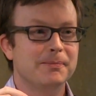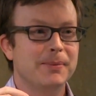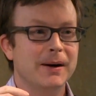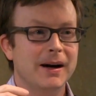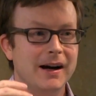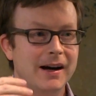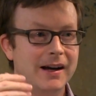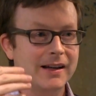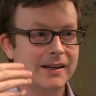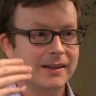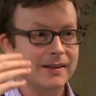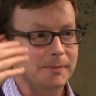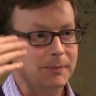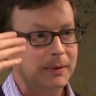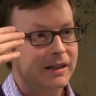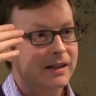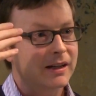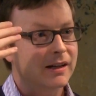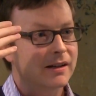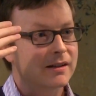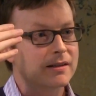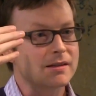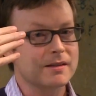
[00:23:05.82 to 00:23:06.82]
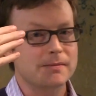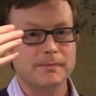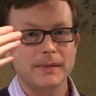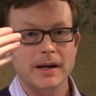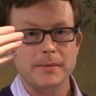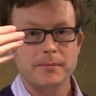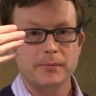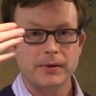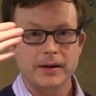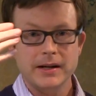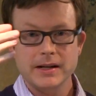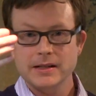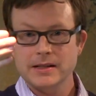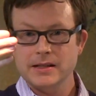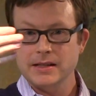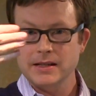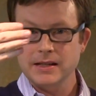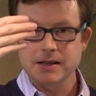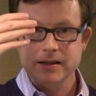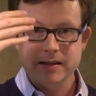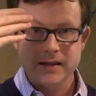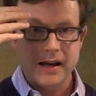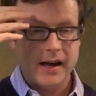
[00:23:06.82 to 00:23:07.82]
Because my brain
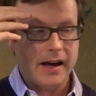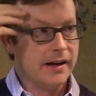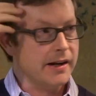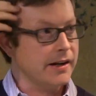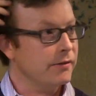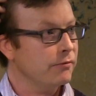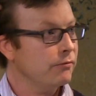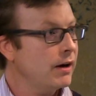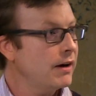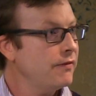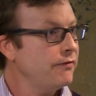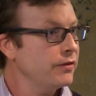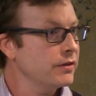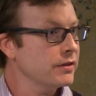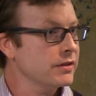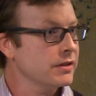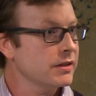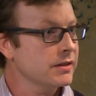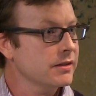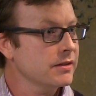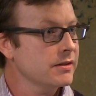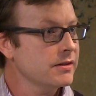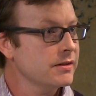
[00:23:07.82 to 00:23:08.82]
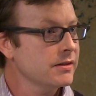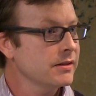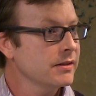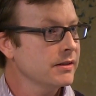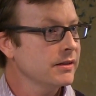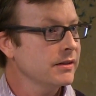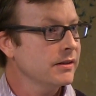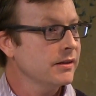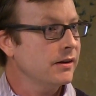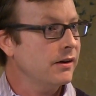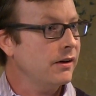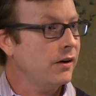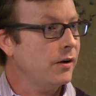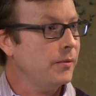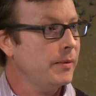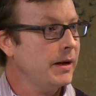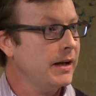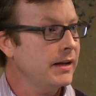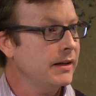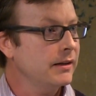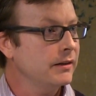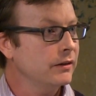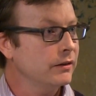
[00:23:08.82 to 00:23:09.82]
sees that, it references all
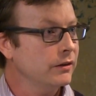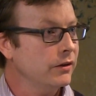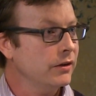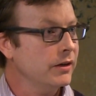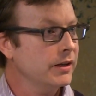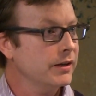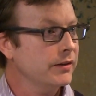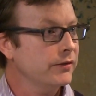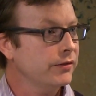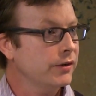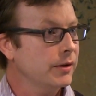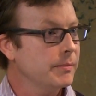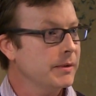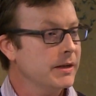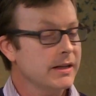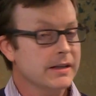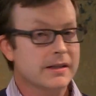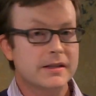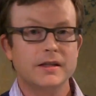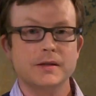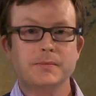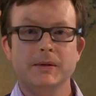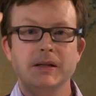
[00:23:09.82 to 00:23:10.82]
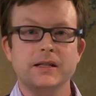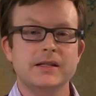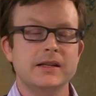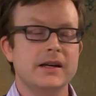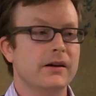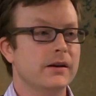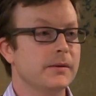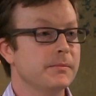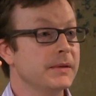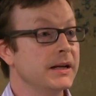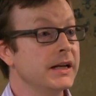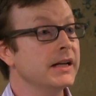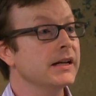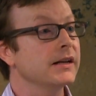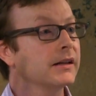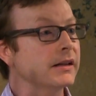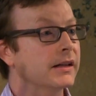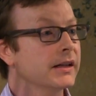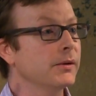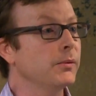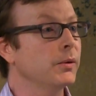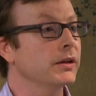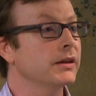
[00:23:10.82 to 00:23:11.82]
my learning from it and spits out
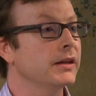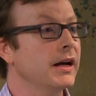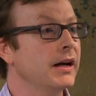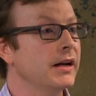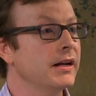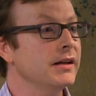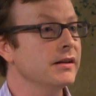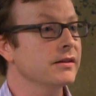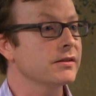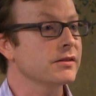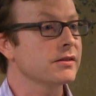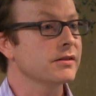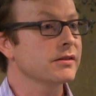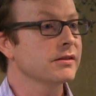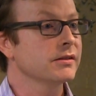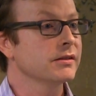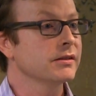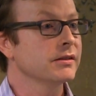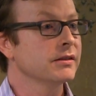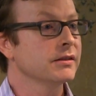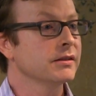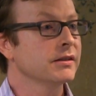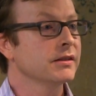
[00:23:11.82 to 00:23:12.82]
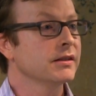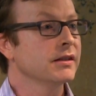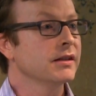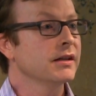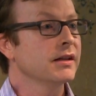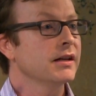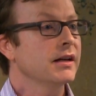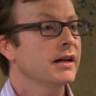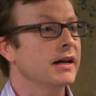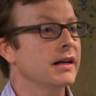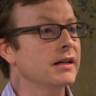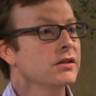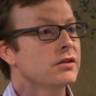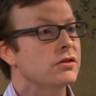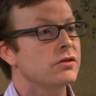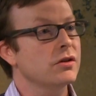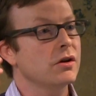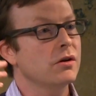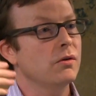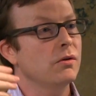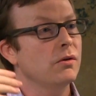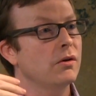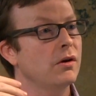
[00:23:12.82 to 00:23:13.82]
immediately what that is. And
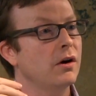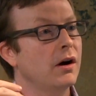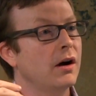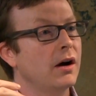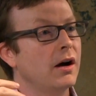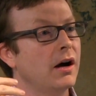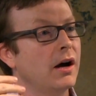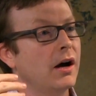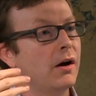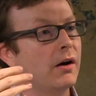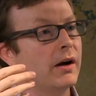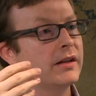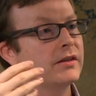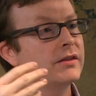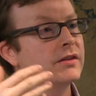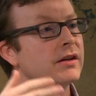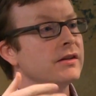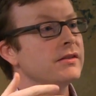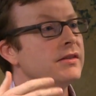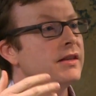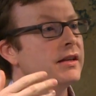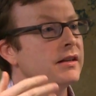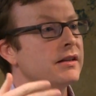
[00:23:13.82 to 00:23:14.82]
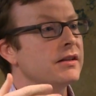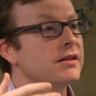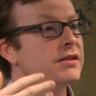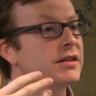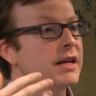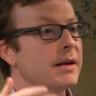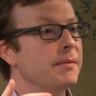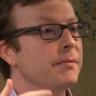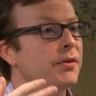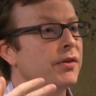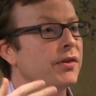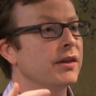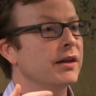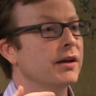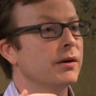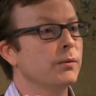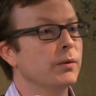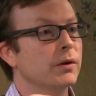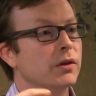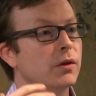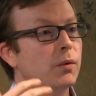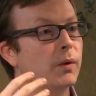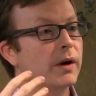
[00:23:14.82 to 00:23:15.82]
so it does the same
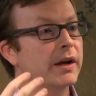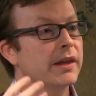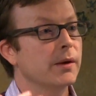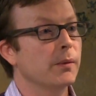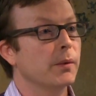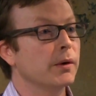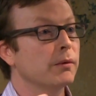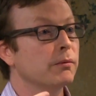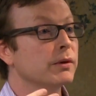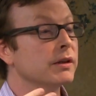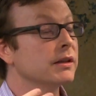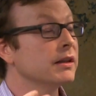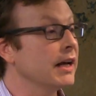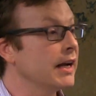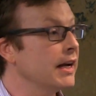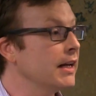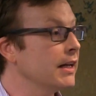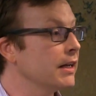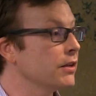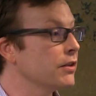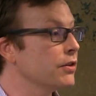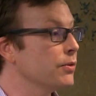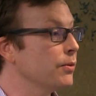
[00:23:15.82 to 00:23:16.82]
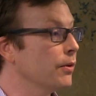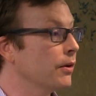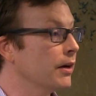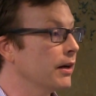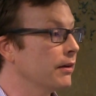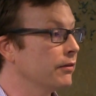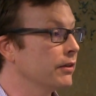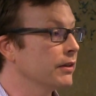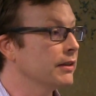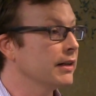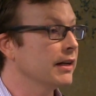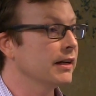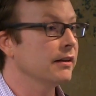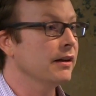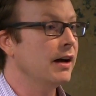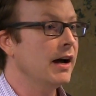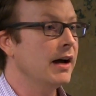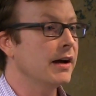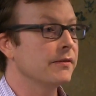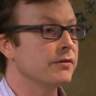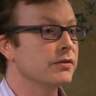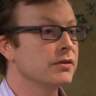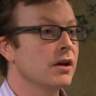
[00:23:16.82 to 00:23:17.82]
thing with the way that we're relating to our everyday
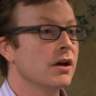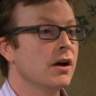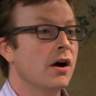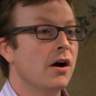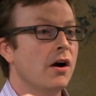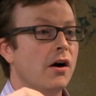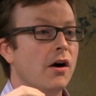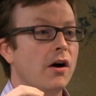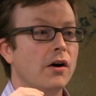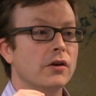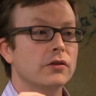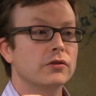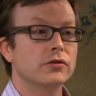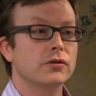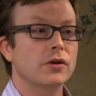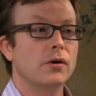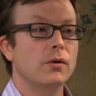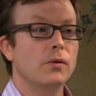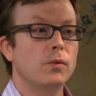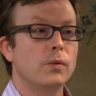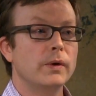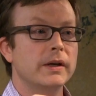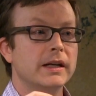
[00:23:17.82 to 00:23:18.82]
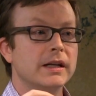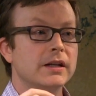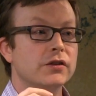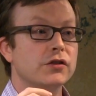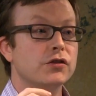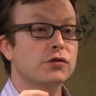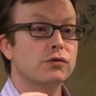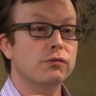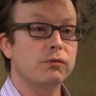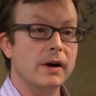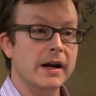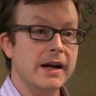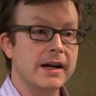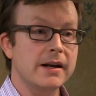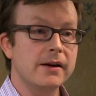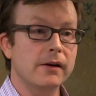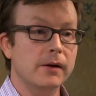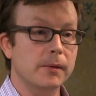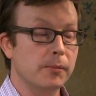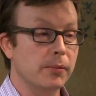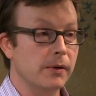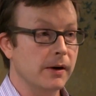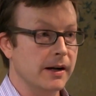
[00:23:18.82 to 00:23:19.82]
lives. So we can train
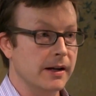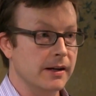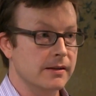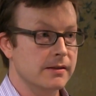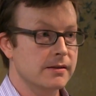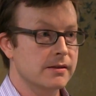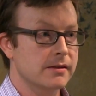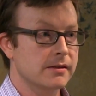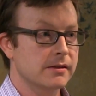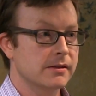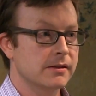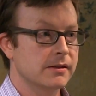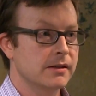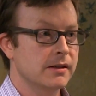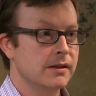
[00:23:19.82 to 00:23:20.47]
our brains